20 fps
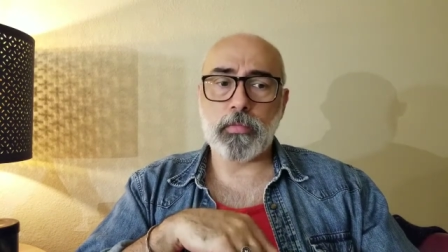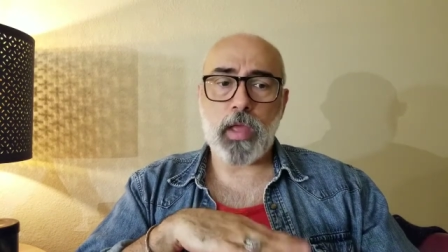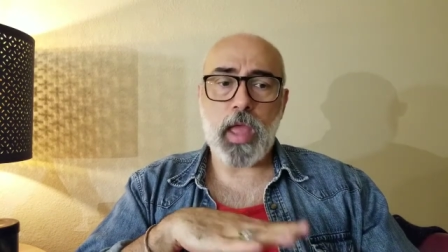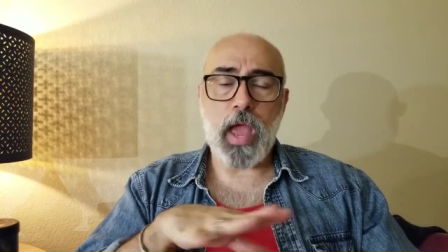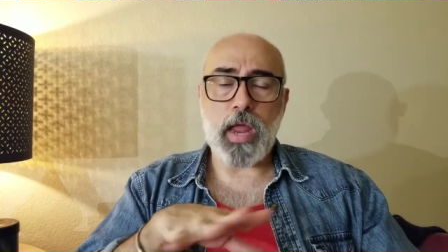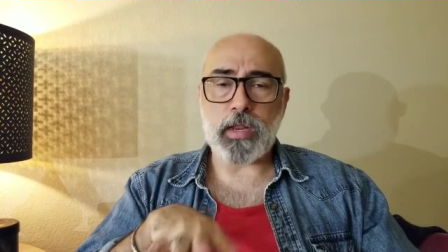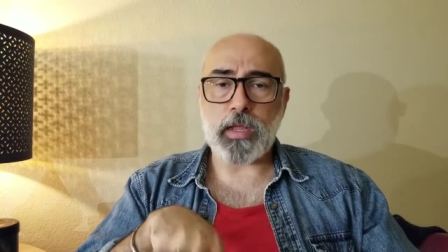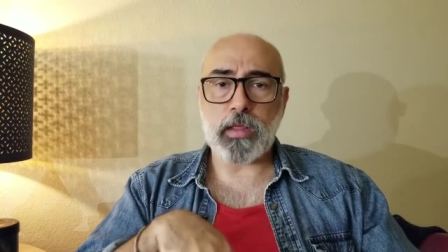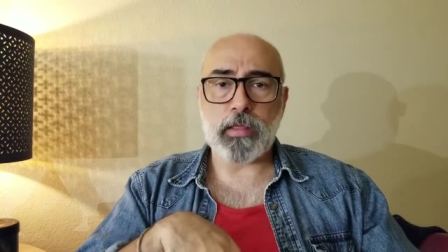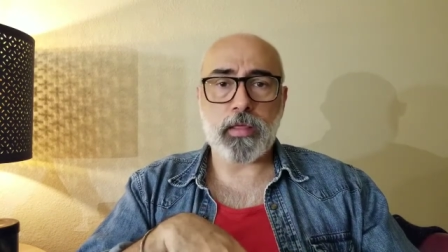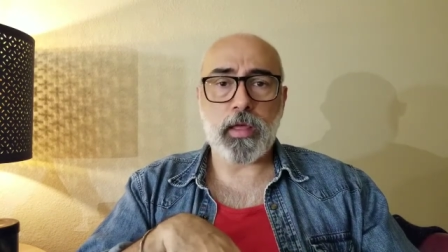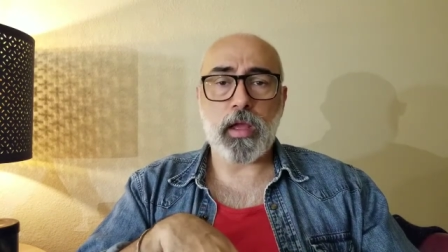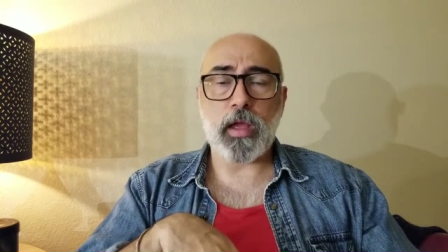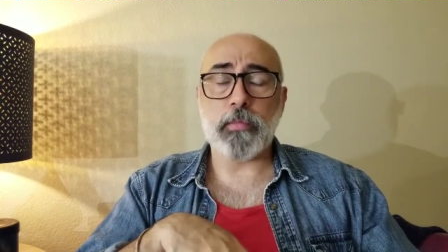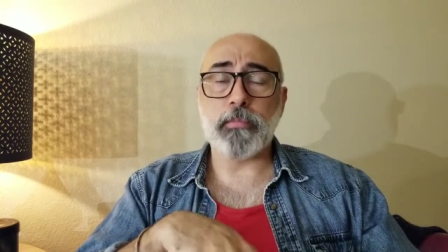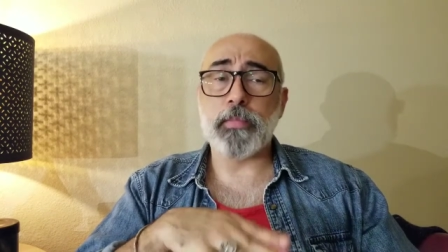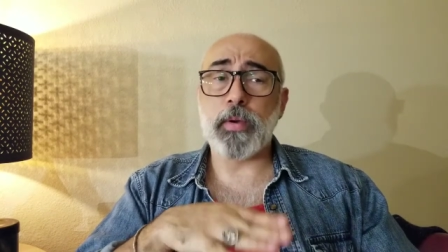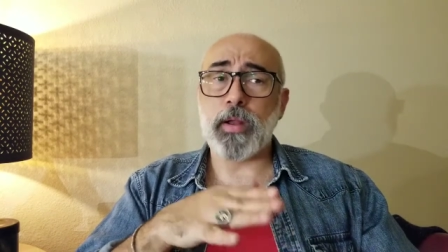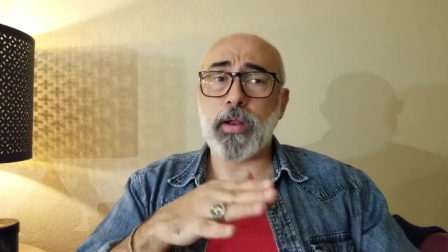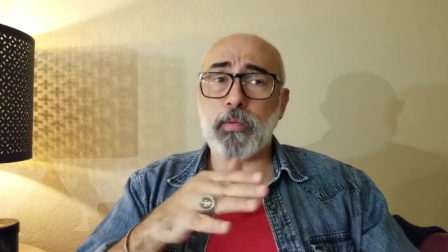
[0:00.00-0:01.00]

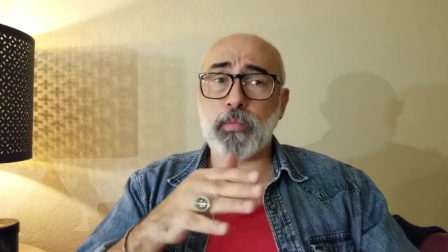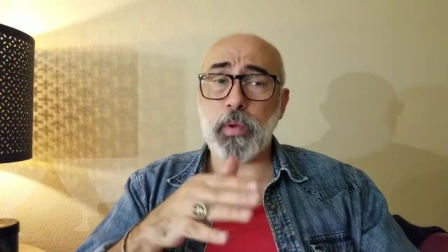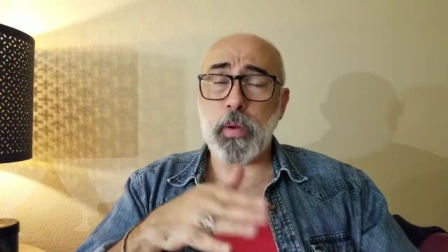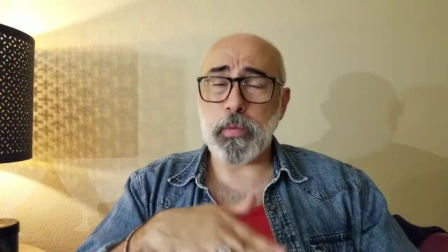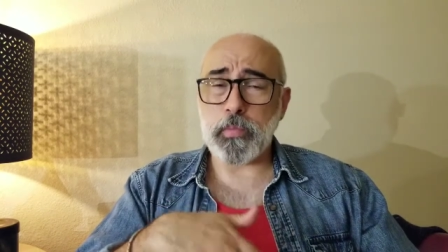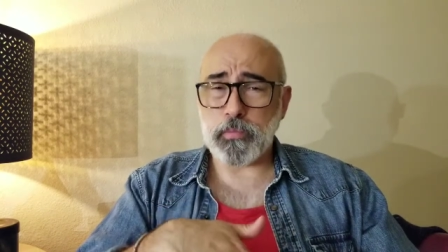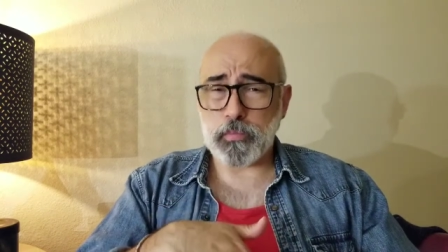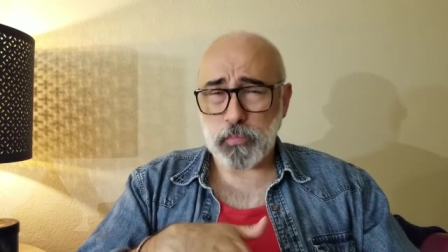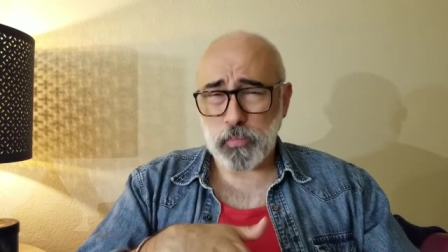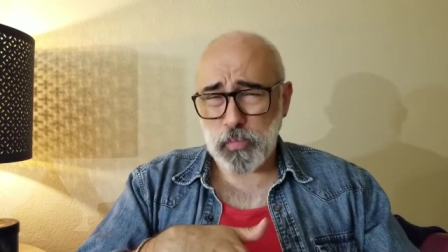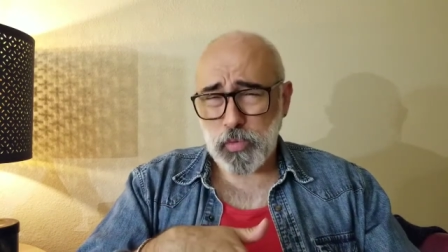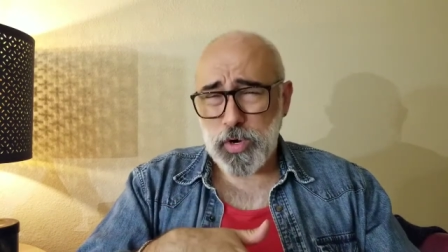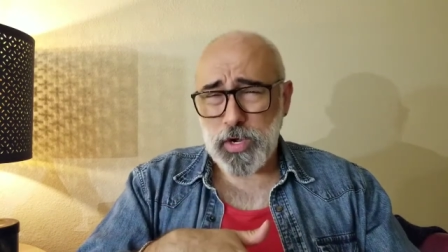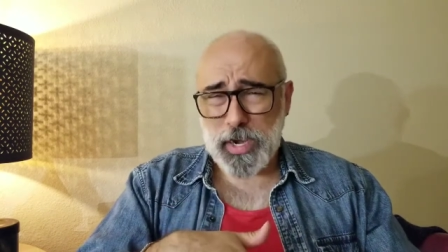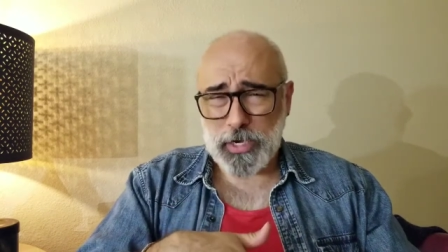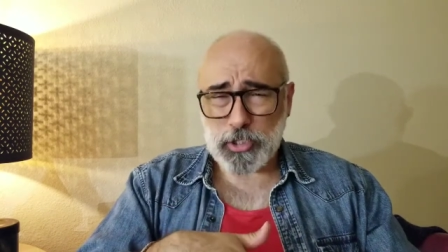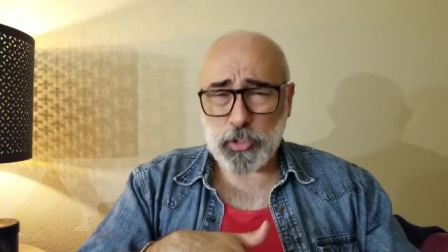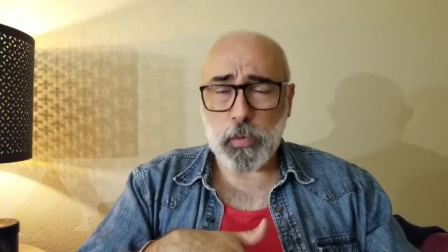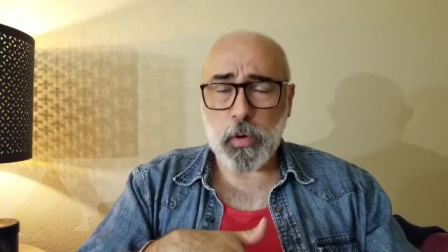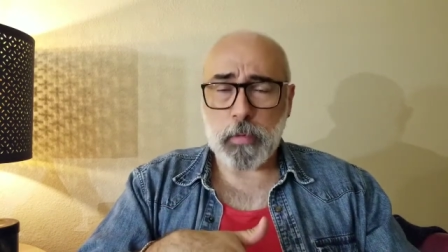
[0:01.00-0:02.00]
anything, but we could
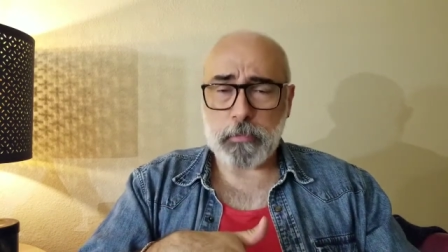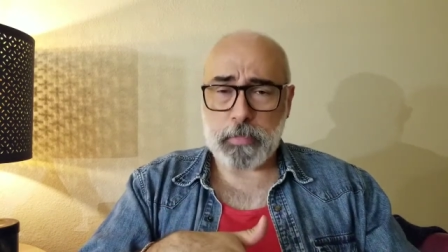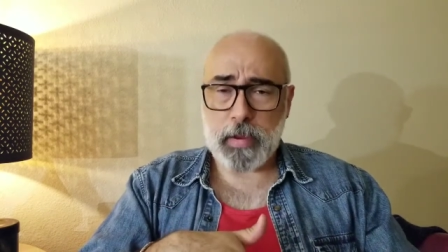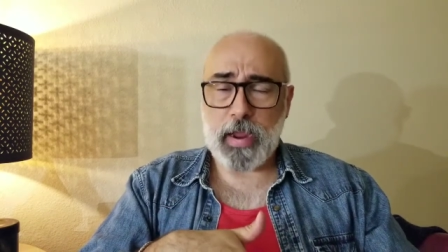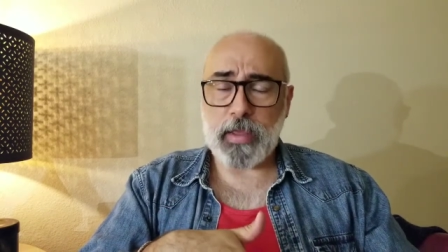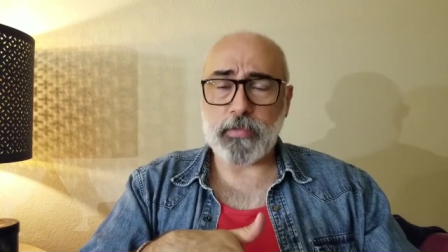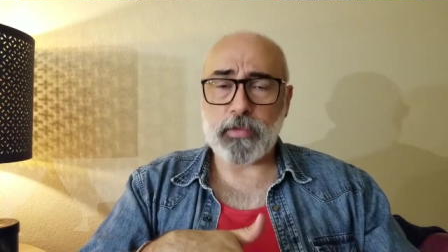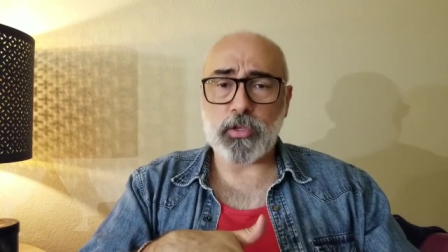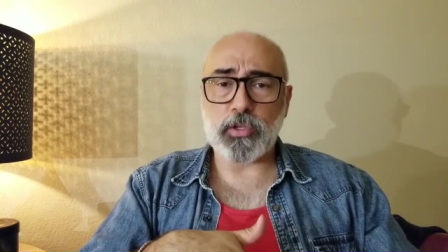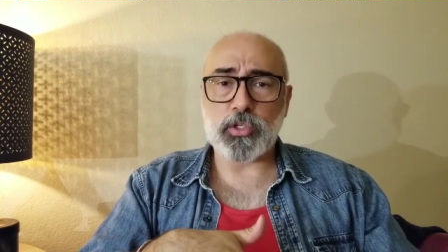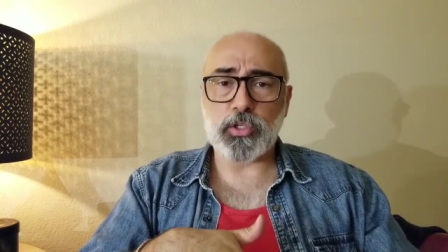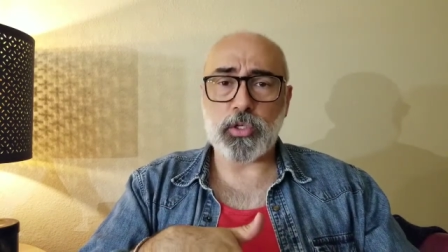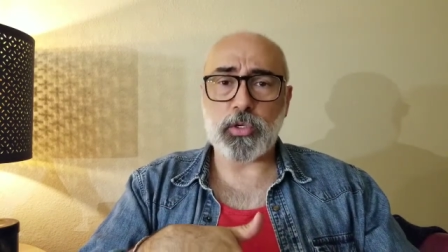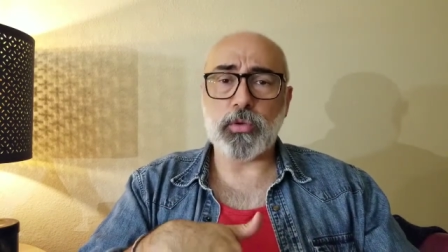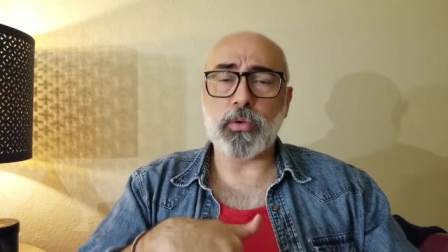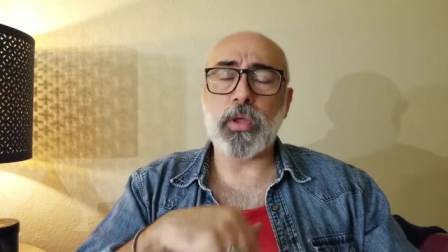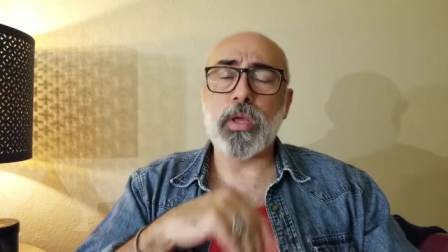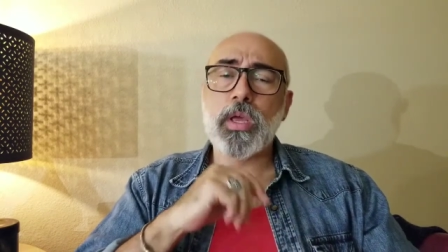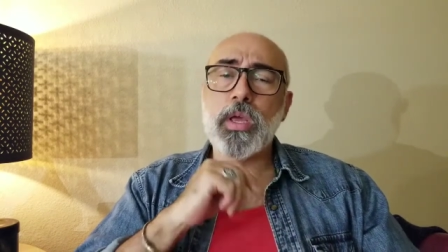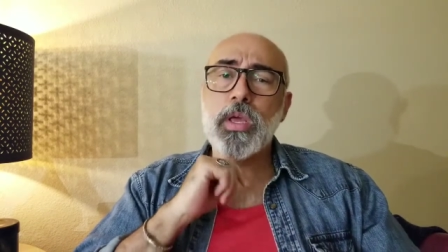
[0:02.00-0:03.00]
actually wear a bathing
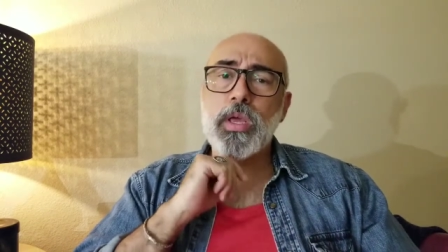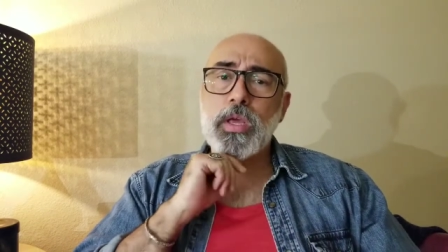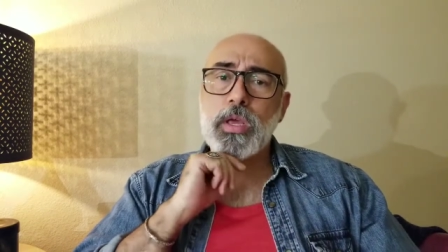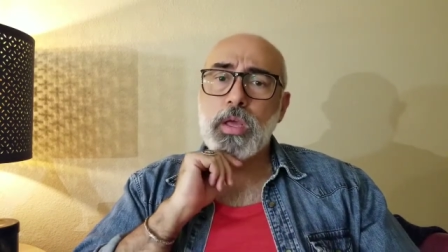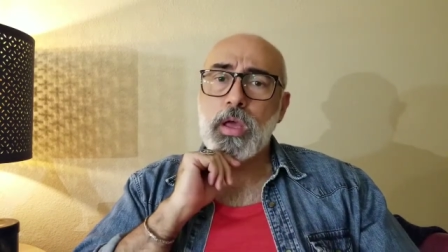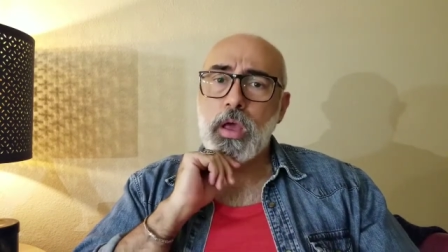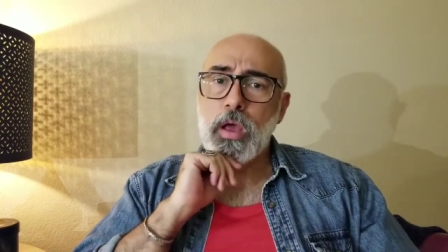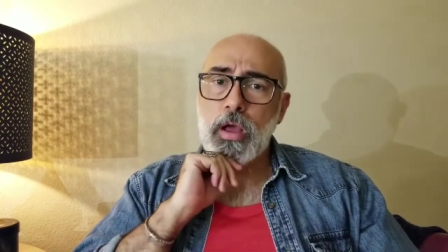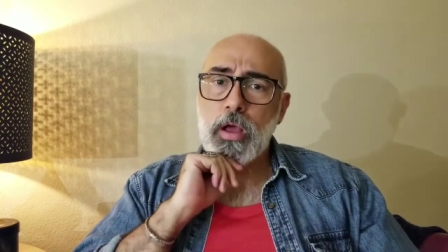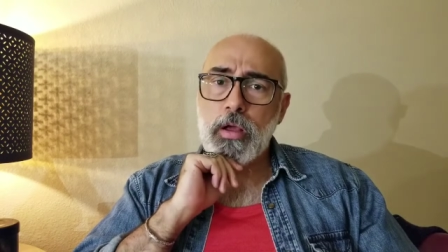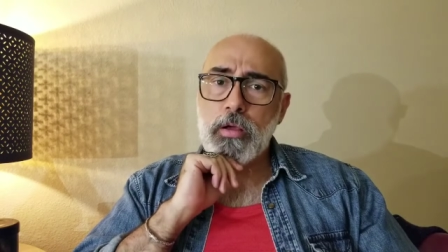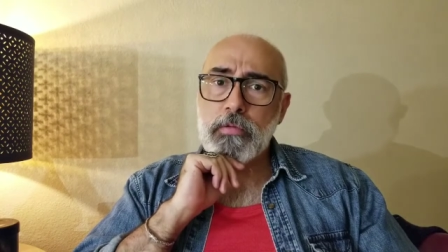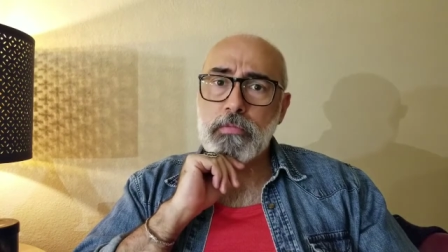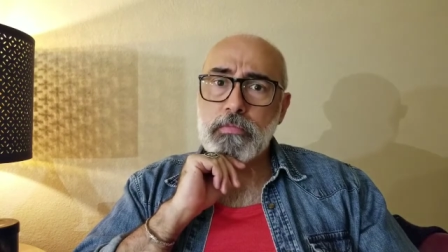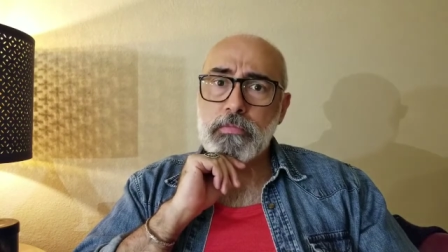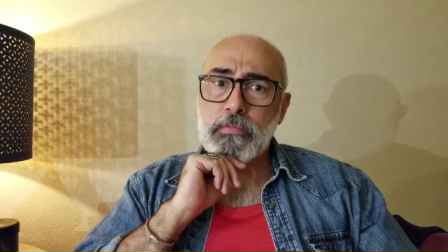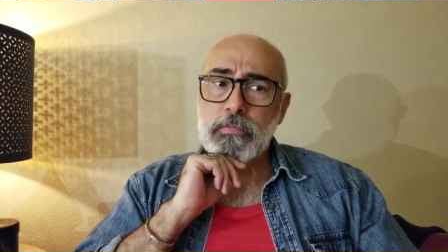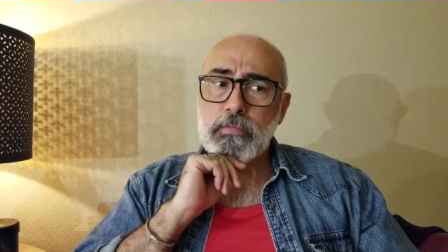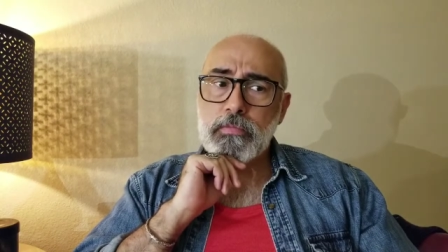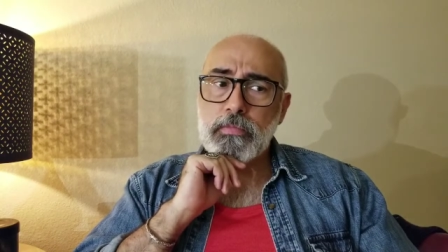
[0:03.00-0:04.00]
suit
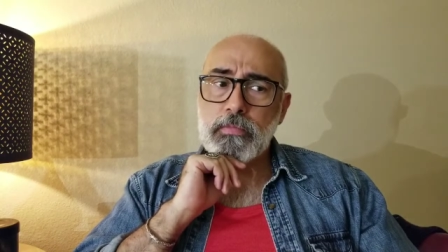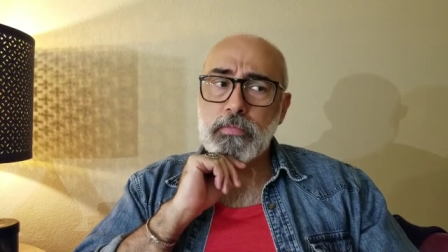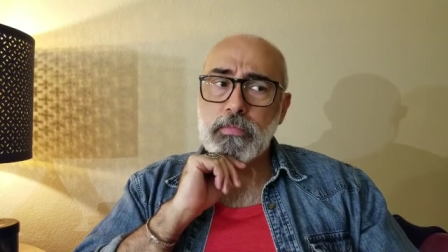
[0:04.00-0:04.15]
on